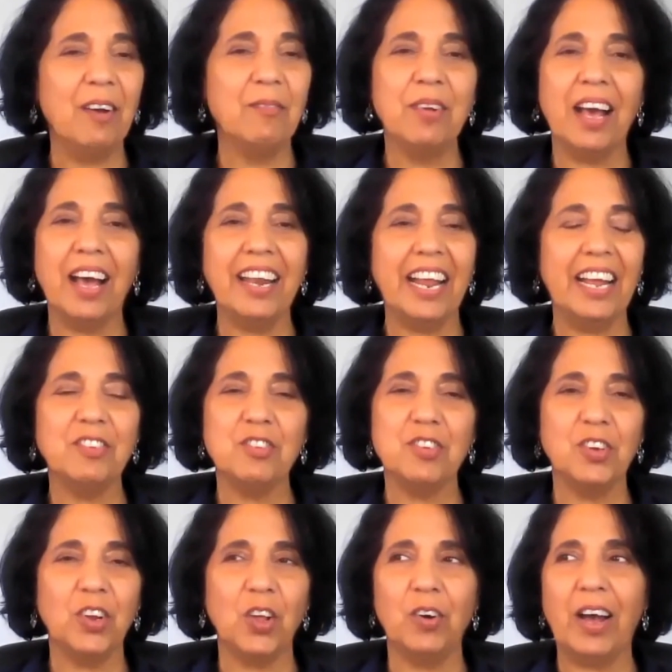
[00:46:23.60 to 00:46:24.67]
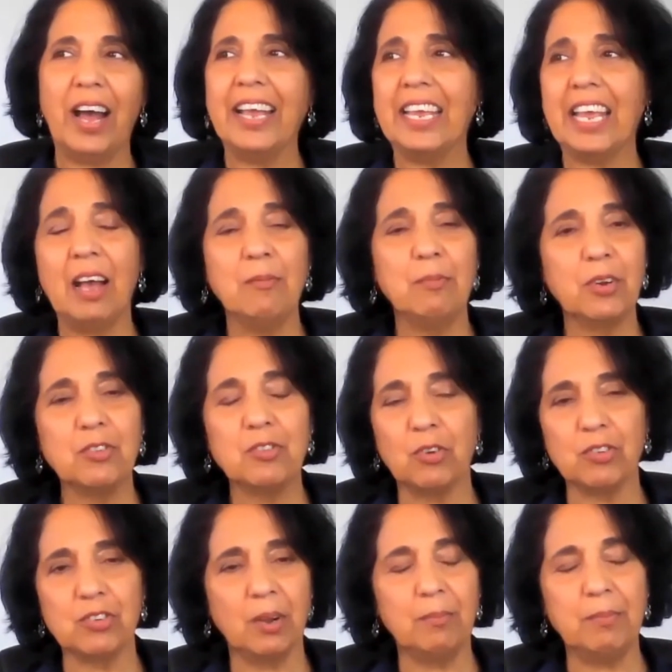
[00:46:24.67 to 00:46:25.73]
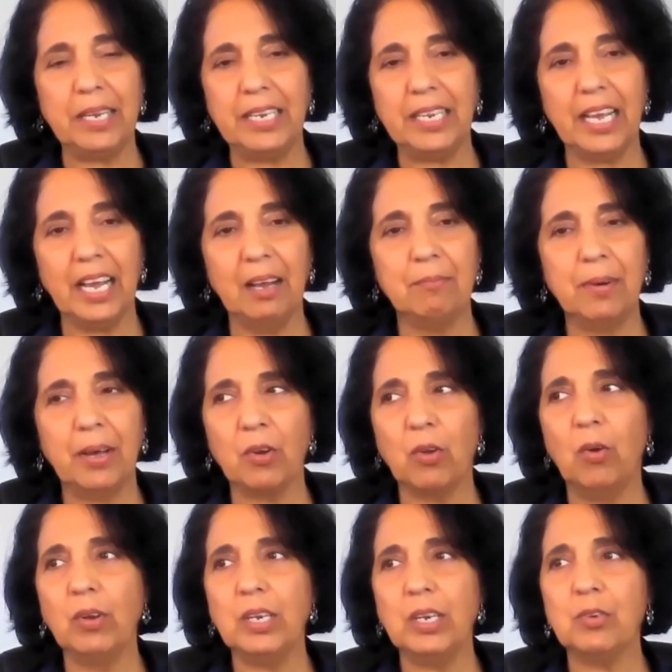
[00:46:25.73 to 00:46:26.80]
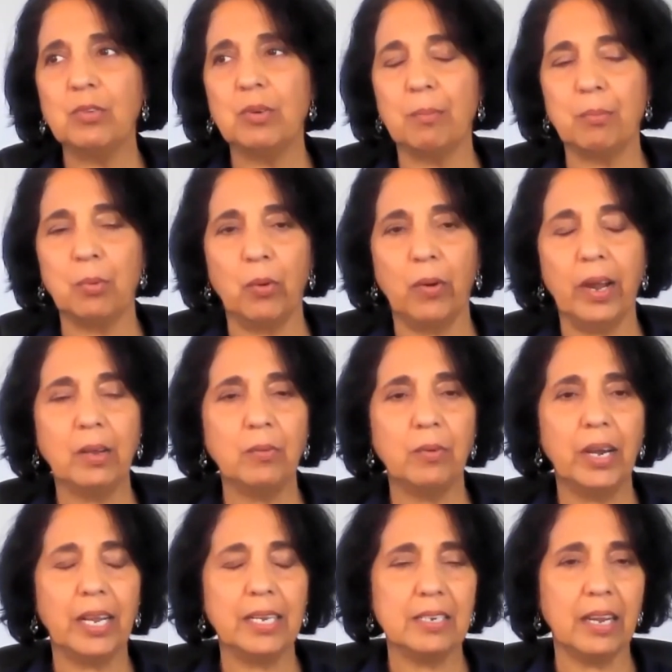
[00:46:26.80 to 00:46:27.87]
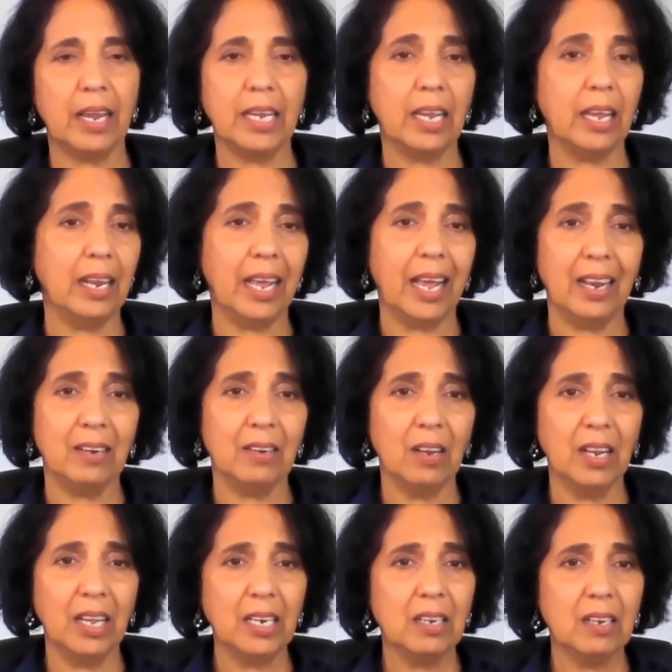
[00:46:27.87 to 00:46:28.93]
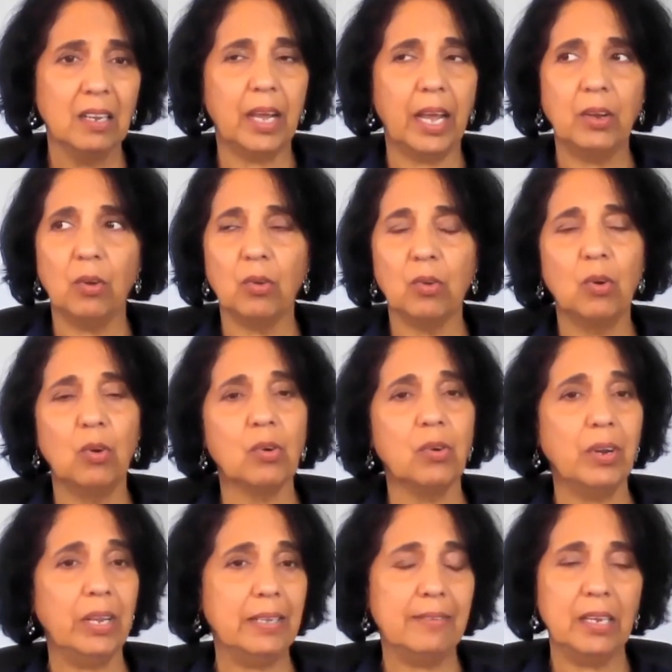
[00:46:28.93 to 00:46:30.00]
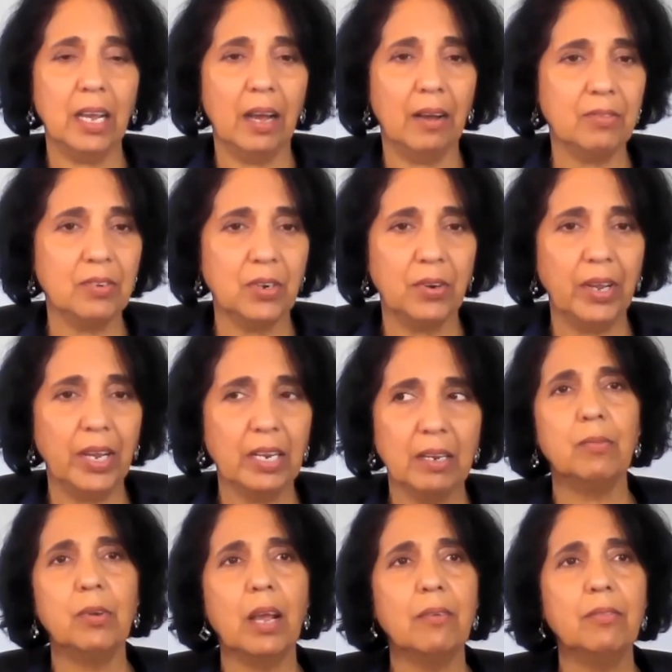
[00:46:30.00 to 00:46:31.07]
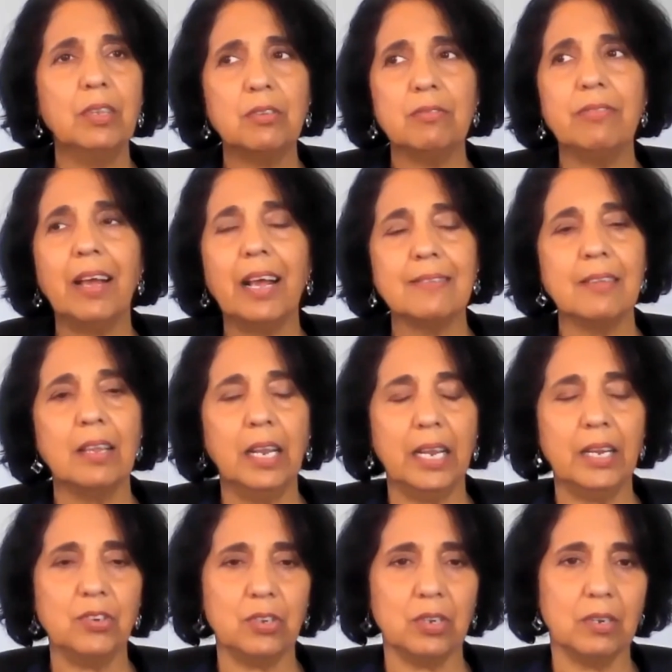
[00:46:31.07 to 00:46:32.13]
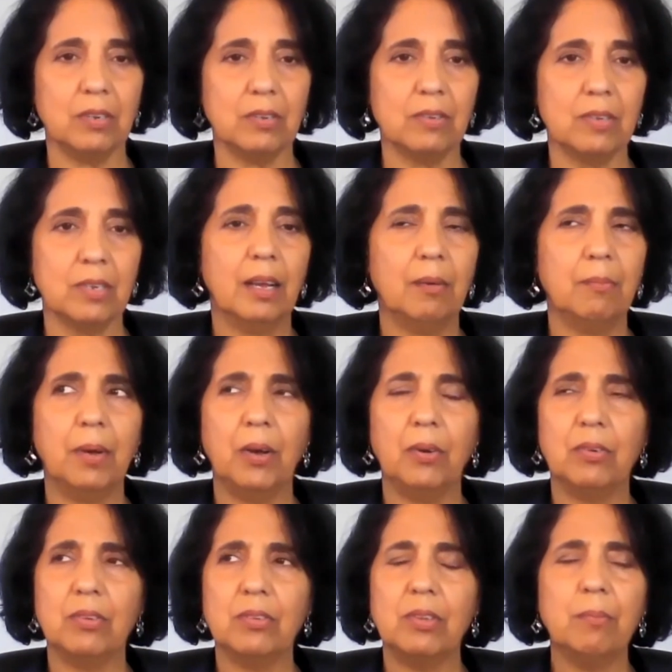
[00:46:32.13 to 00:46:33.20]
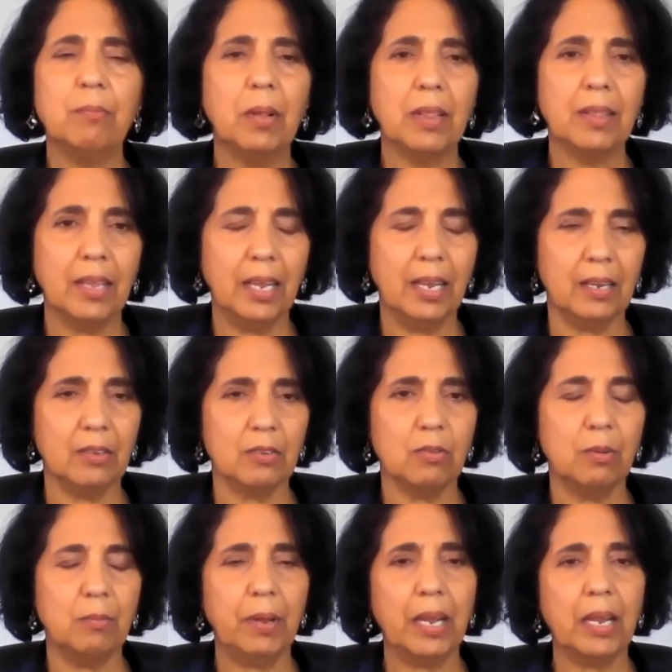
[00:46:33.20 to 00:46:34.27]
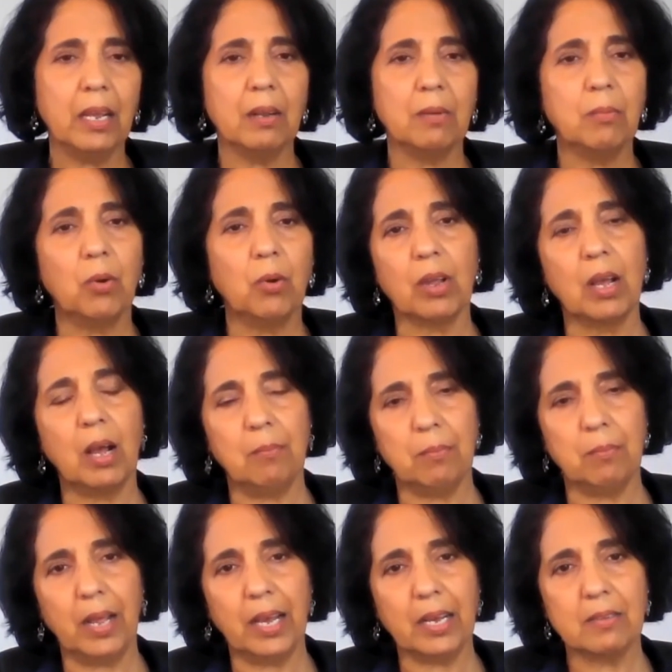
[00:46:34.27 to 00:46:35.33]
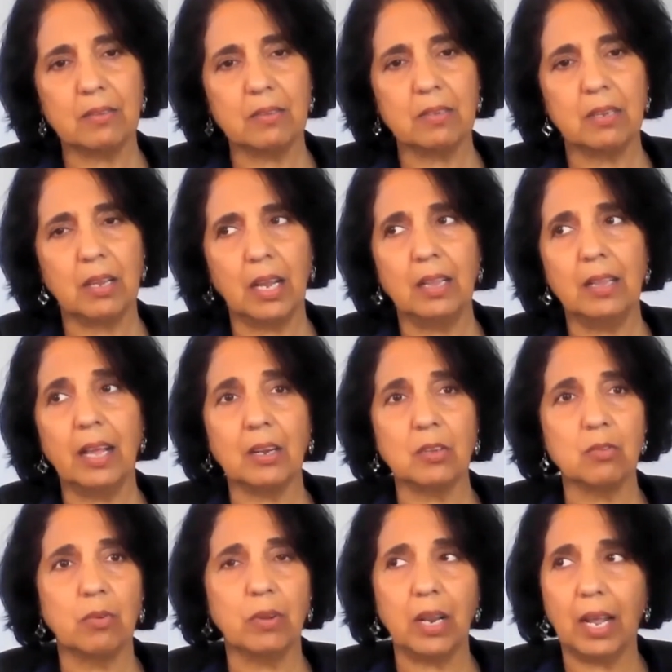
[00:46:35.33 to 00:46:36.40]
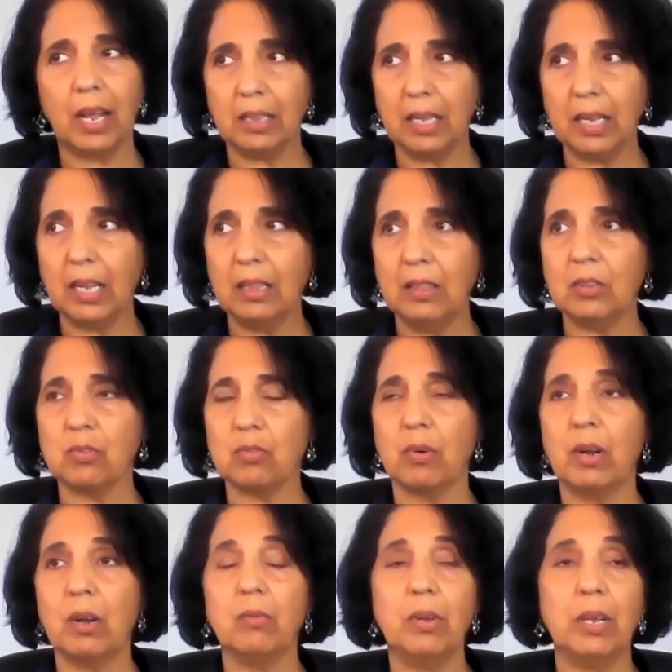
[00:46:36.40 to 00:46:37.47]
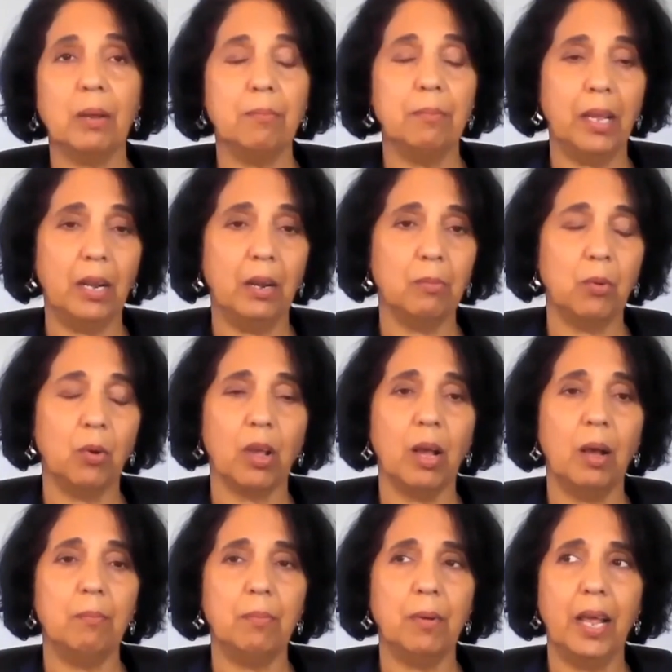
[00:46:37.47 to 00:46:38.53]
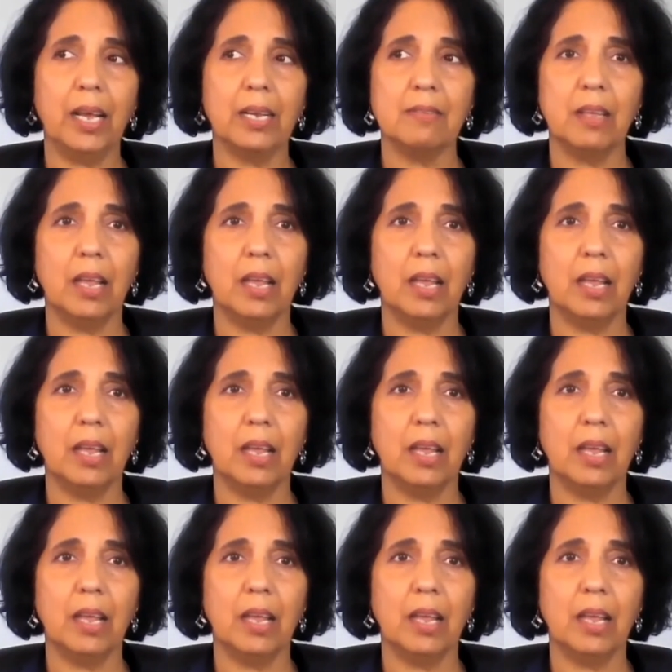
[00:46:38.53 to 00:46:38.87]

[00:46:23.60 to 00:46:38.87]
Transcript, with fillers: I'm not, as you know, I am on social media, but only to a point where I can handle it. I don't go crazy after it. We have these fascinations about simple things. We make it more complex. And that's what I think in this world we have made it more complex.